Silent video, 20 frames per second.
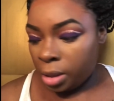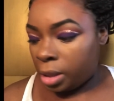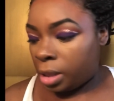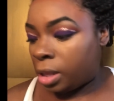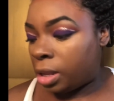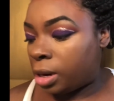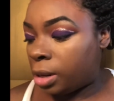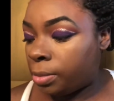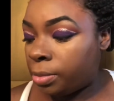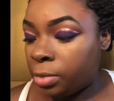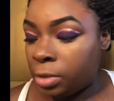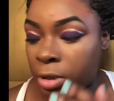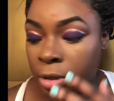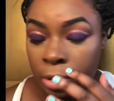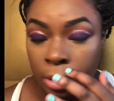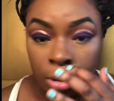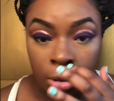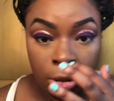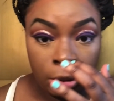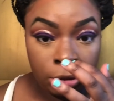And I'm
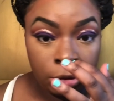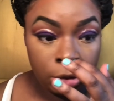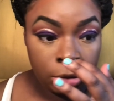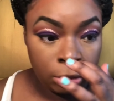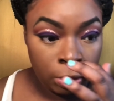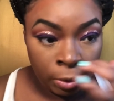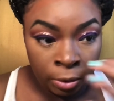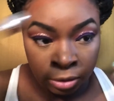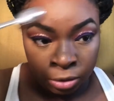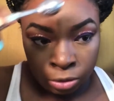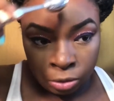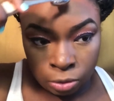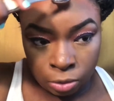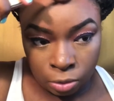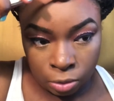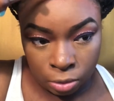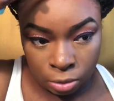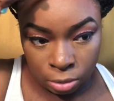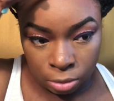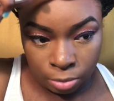literally just going
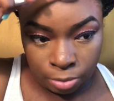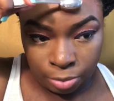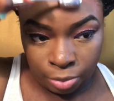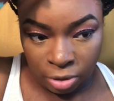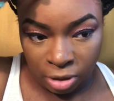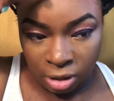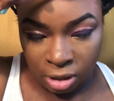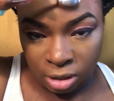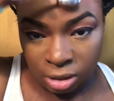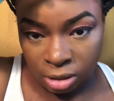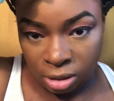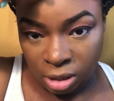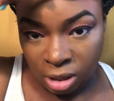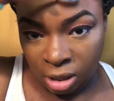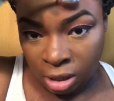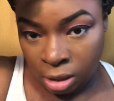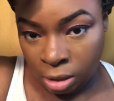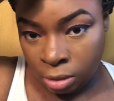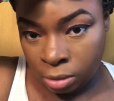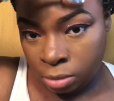to bring it
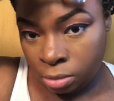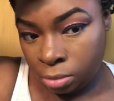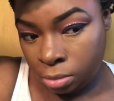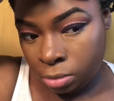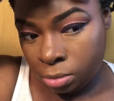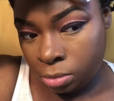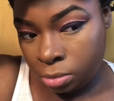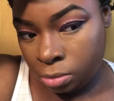down